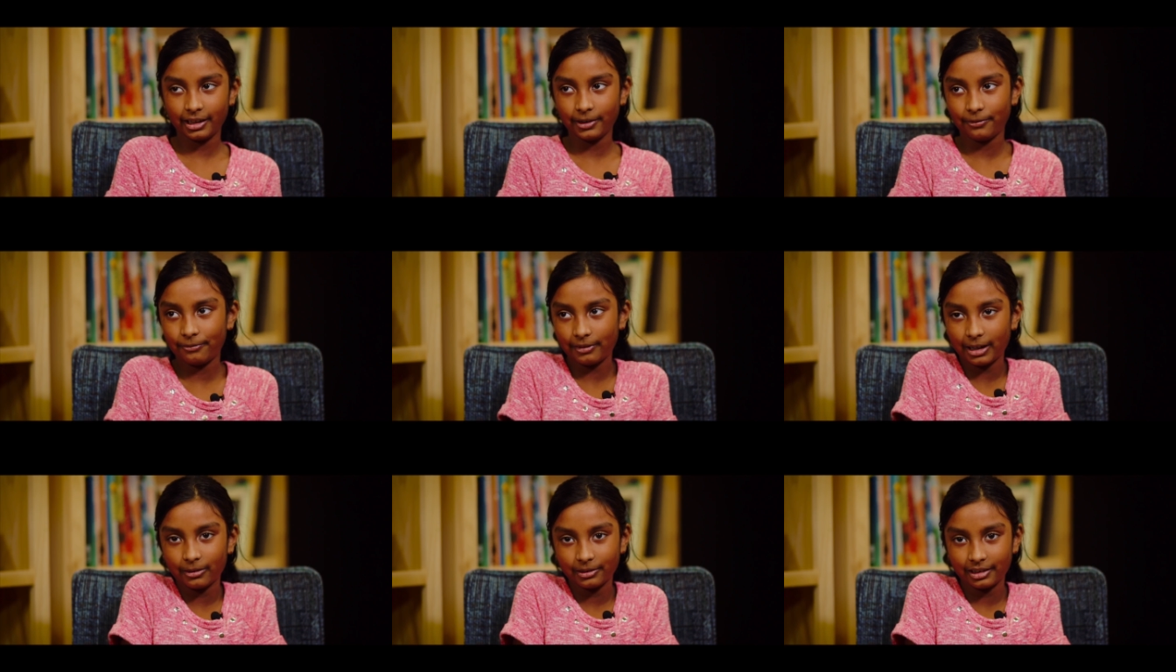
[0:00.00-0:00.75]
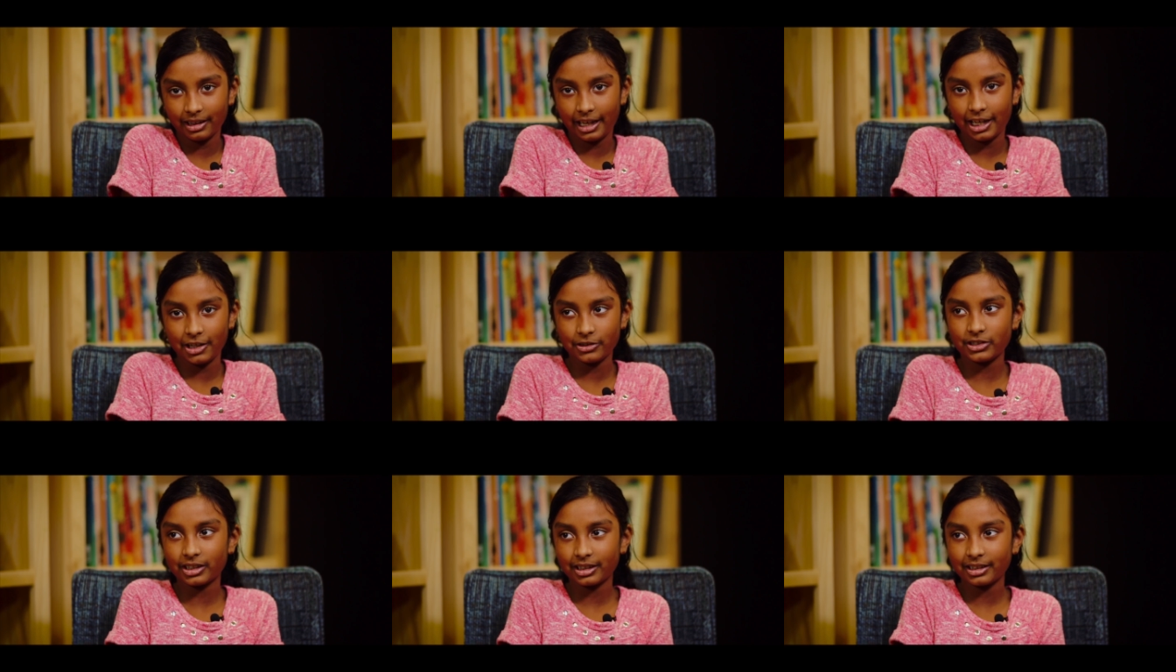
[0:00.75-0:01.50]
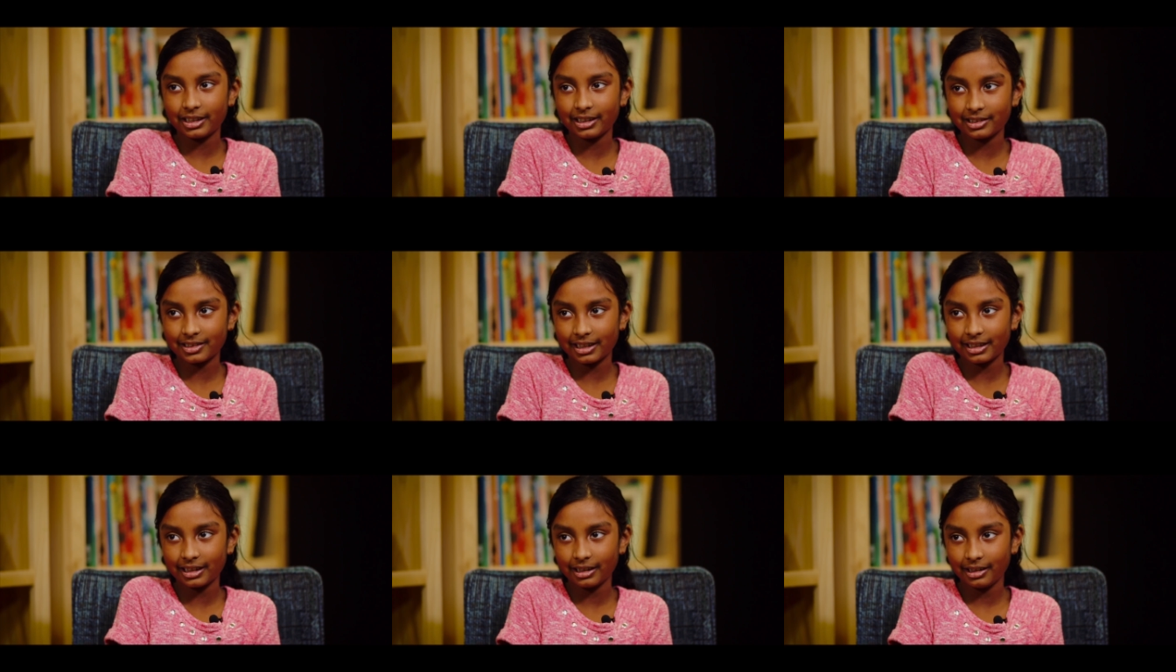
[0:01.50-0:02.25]
he found Asia and things
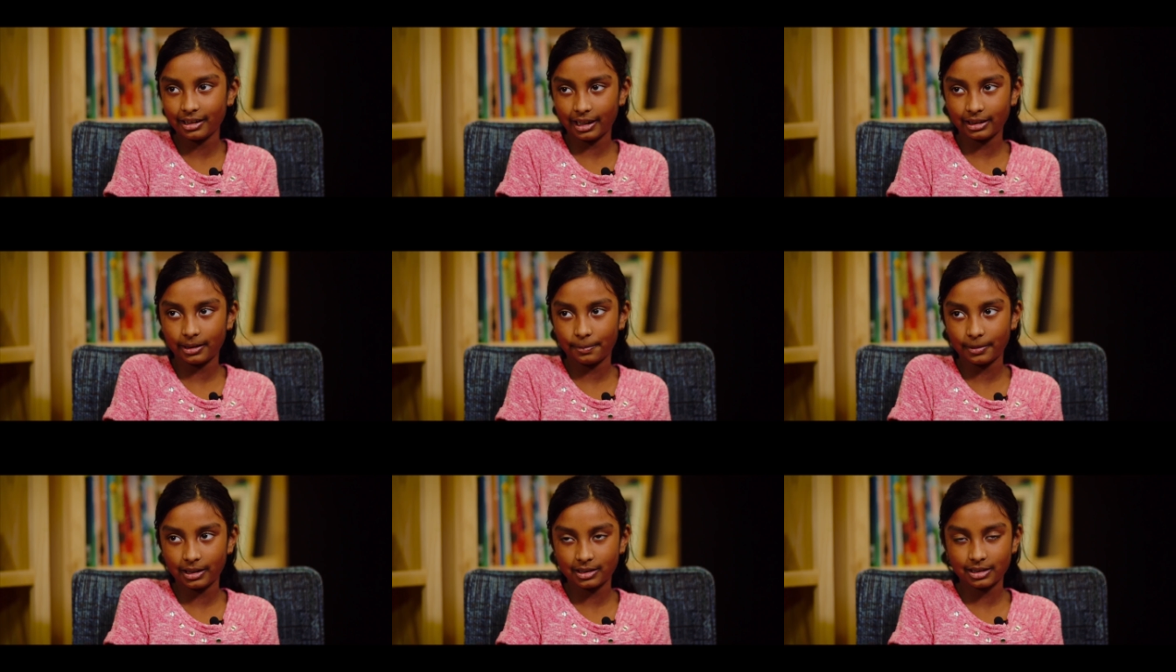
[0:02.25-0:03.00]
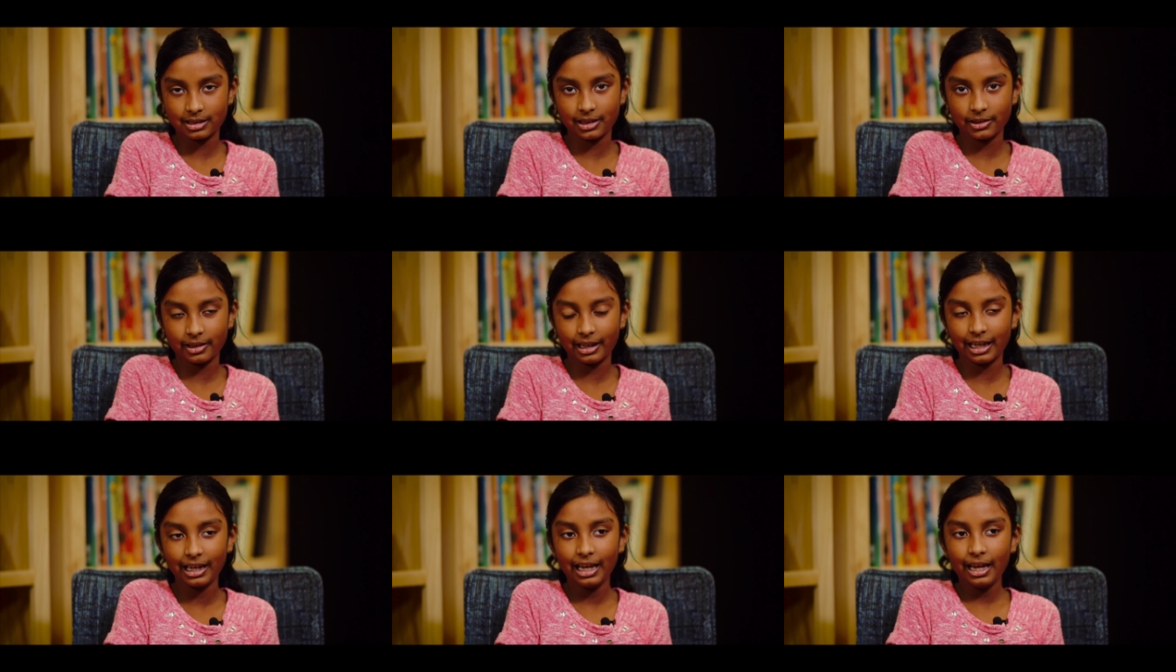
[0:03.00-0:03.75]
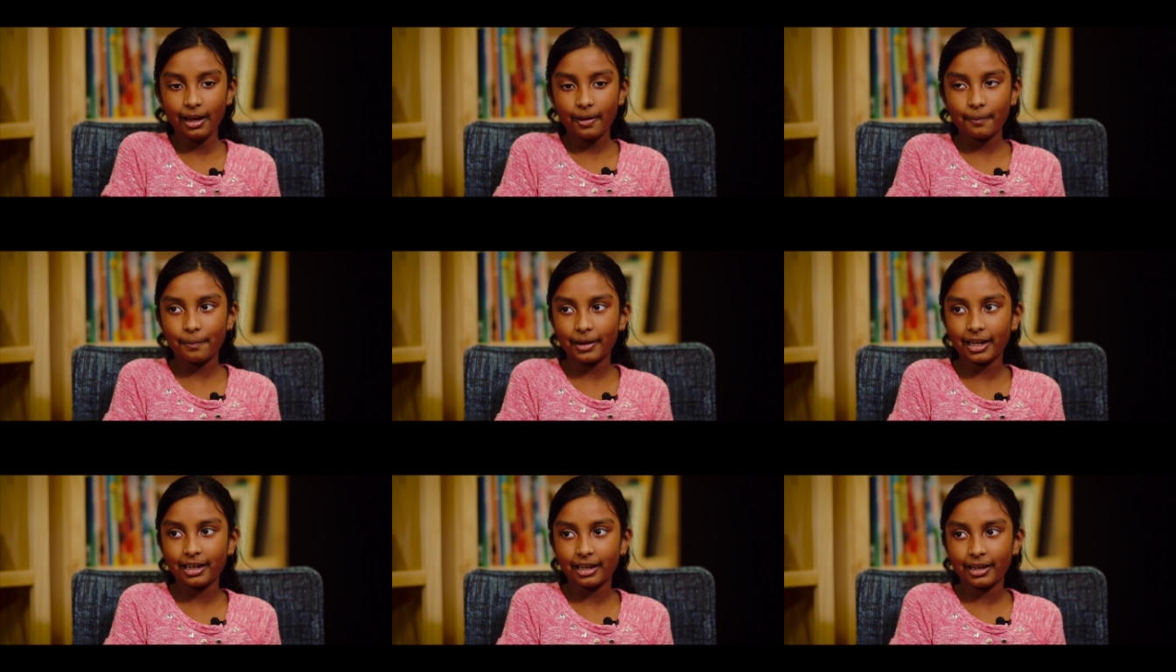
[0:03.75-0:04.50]
like like the places near that.
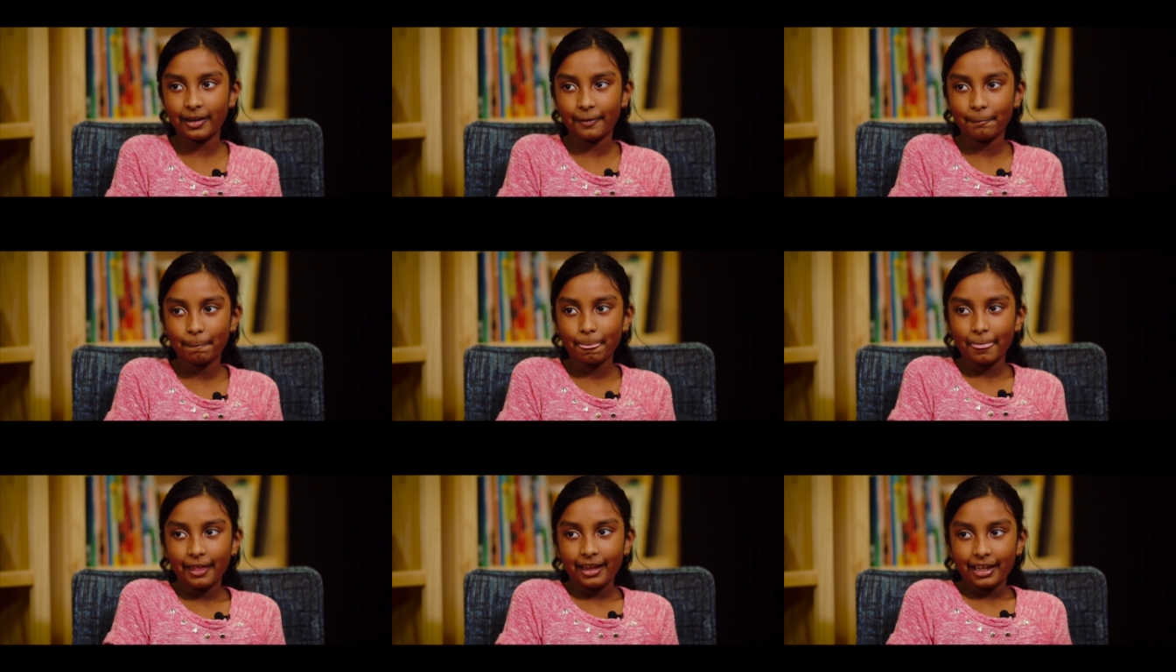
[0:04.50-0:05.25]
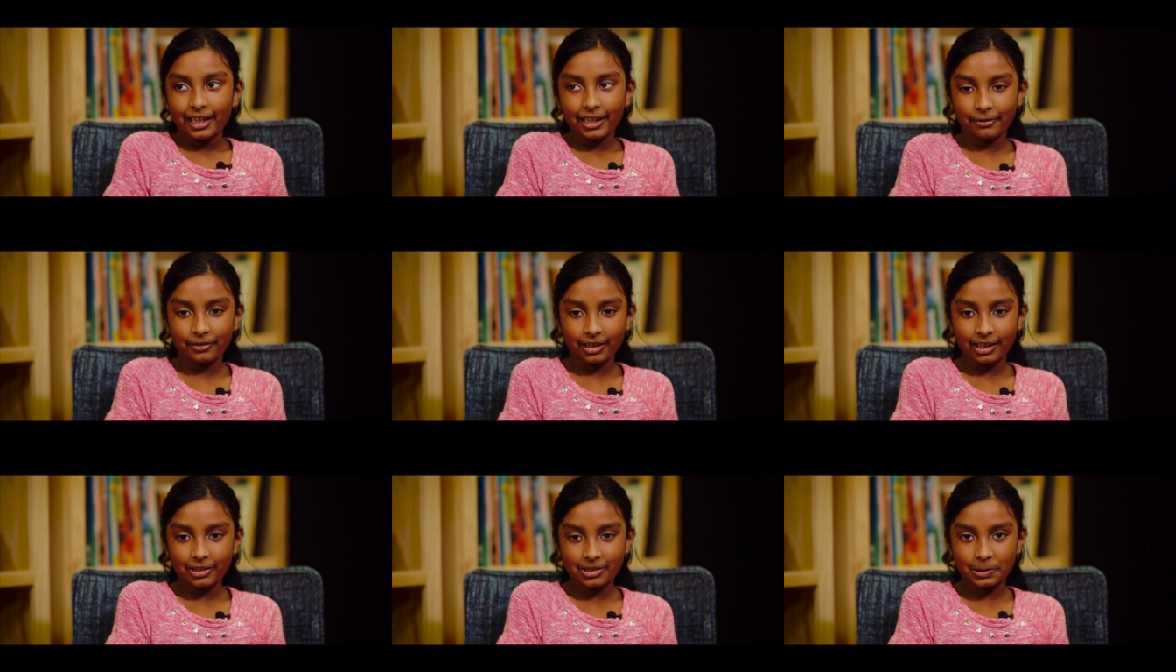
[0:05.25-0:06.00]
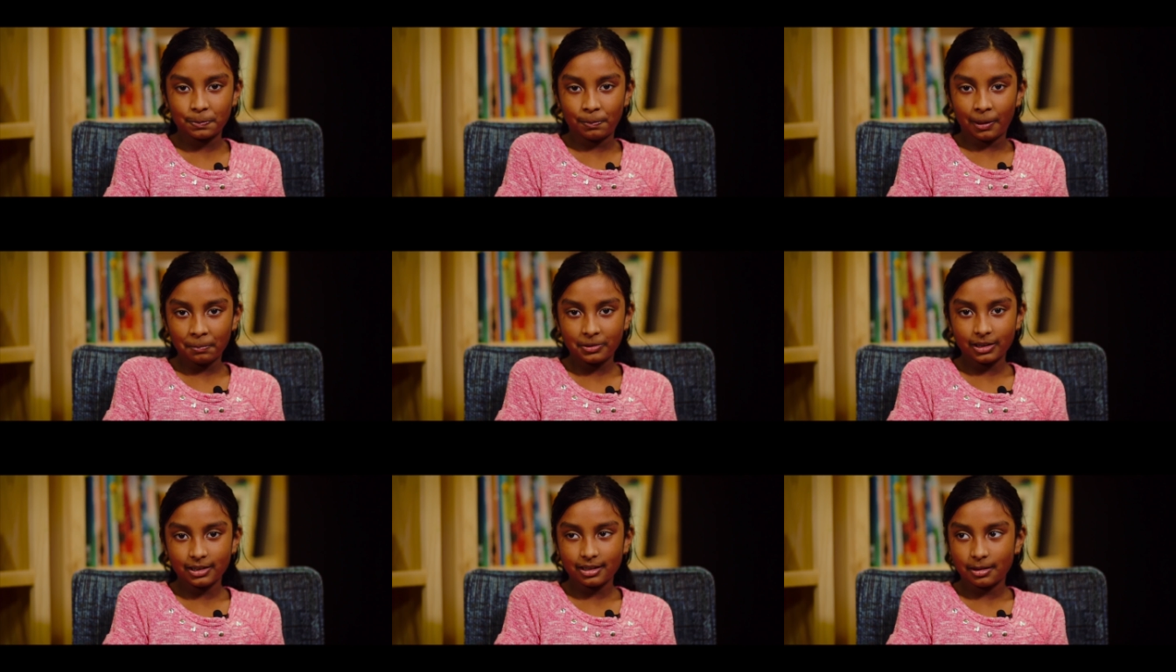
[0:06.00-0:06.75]
But um, he really just
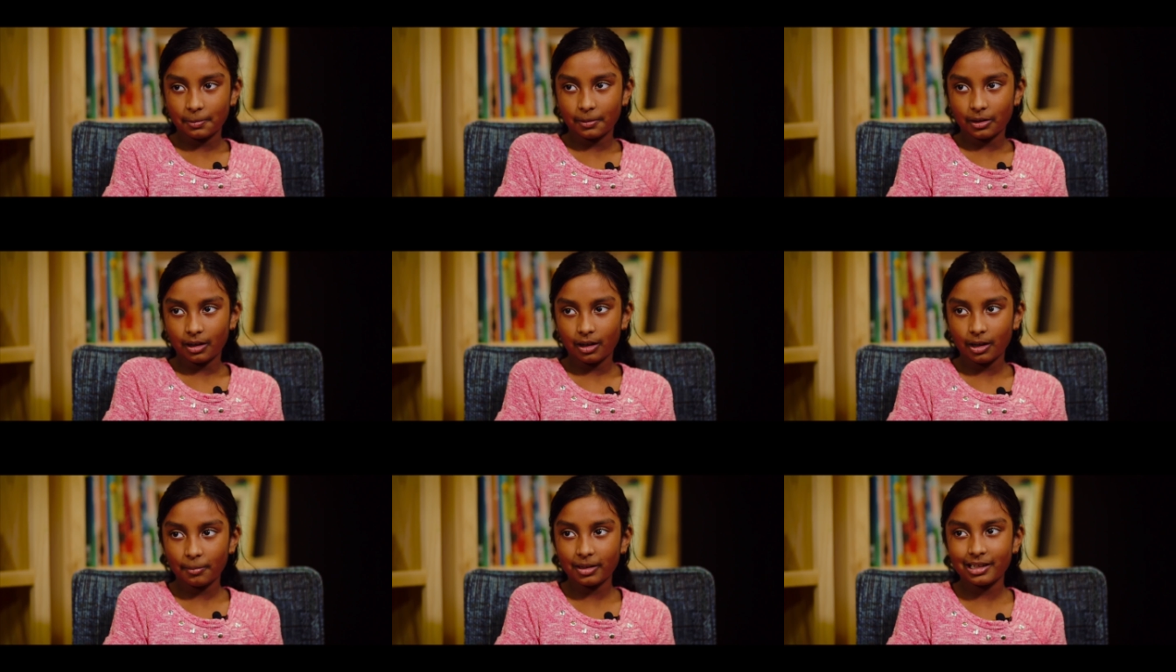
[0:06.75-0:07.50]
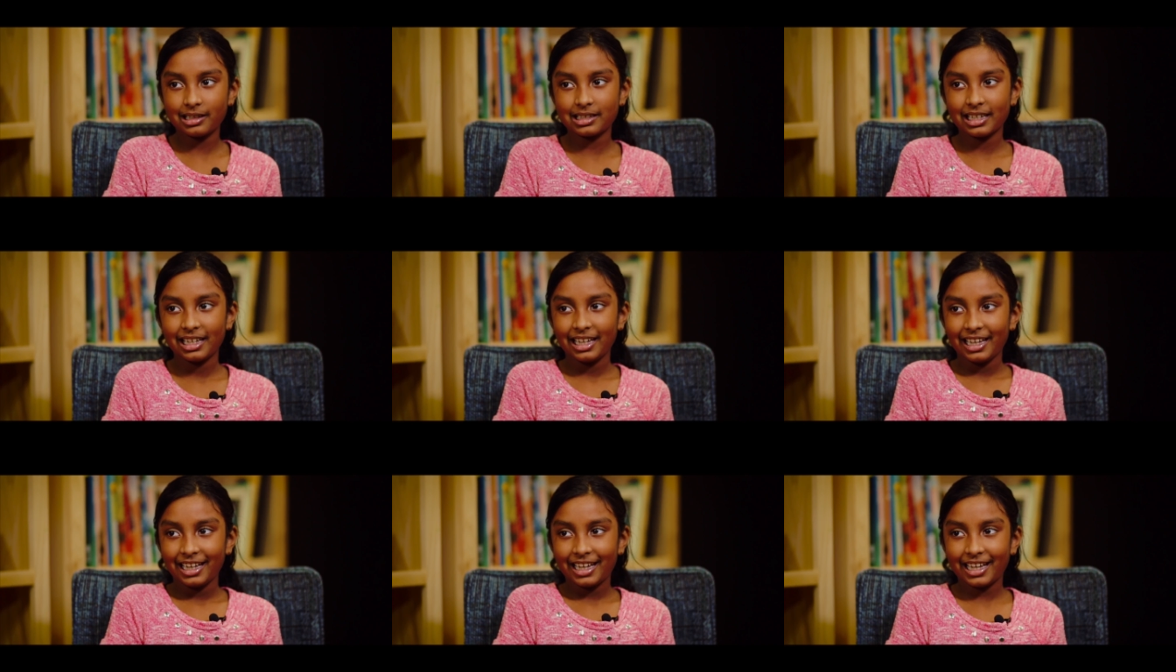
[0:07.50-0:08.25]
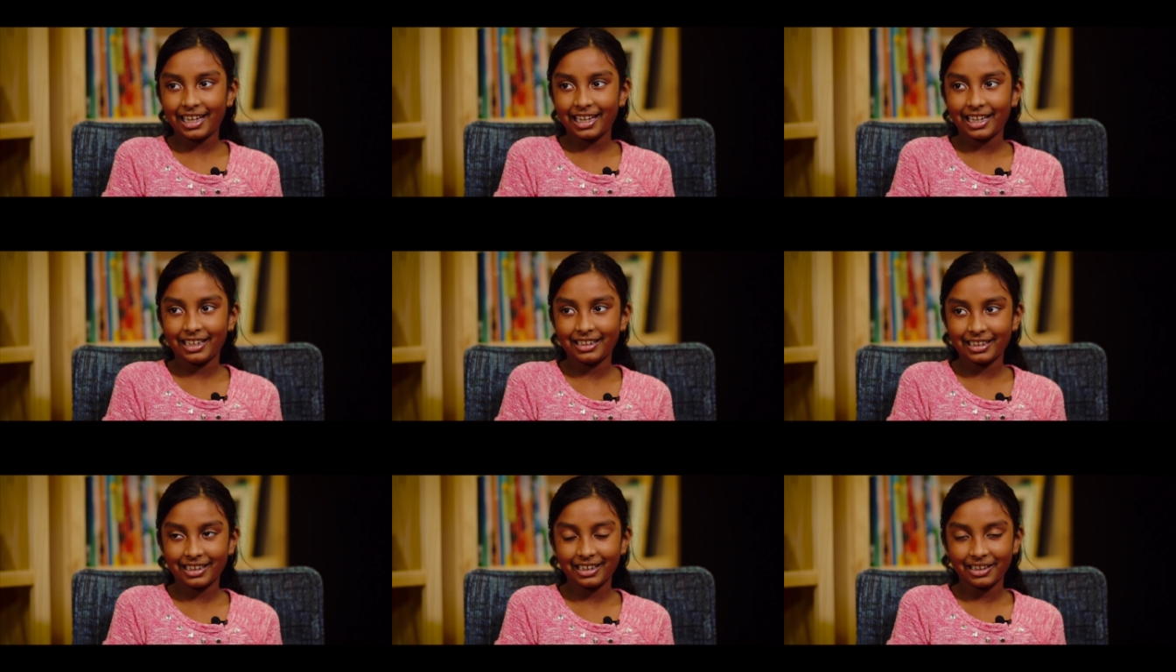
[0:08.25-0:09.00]
bumped into the Bahamas
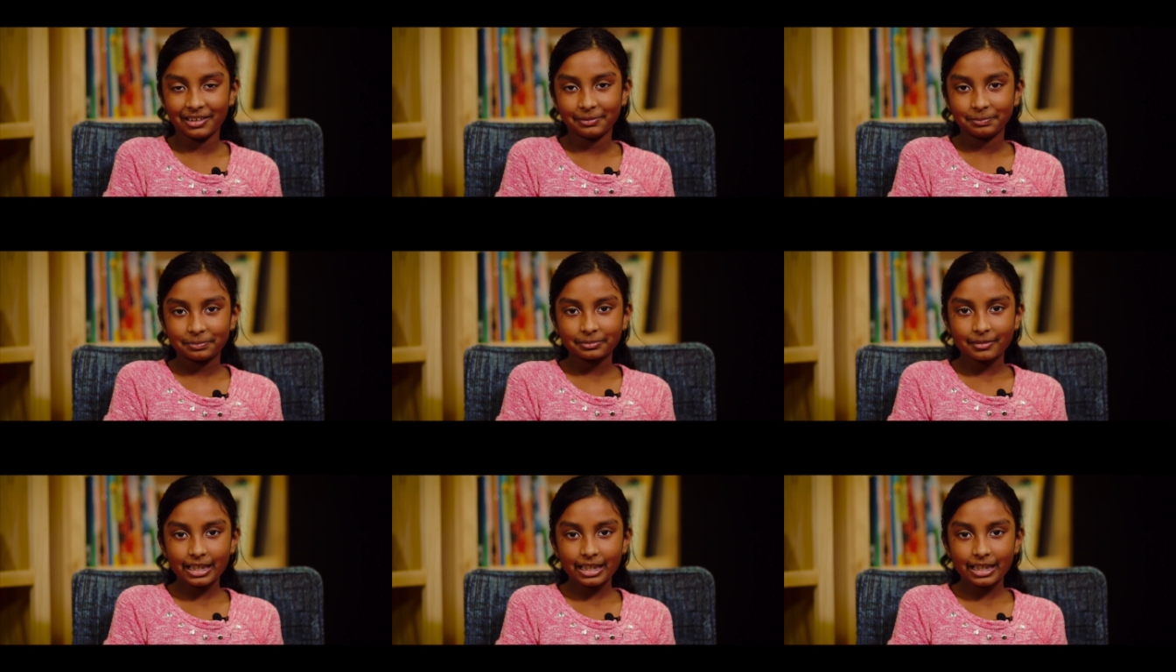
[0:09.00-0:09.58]
and um,